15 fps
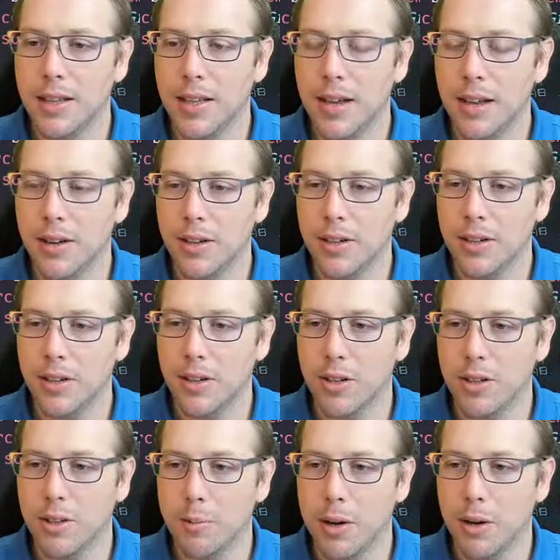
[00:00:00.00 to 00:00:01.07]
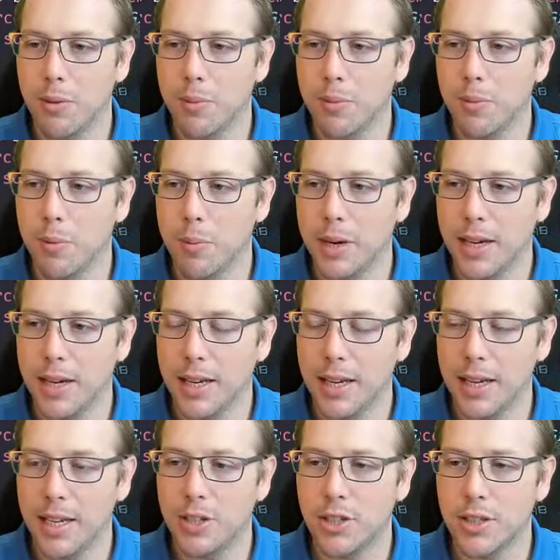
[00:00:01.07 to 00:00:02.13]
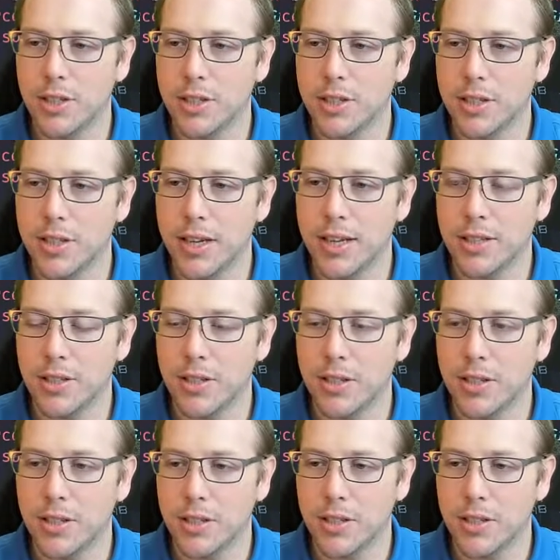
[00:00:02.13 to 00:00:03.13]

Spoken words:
I'm going to declare my remaining edges as an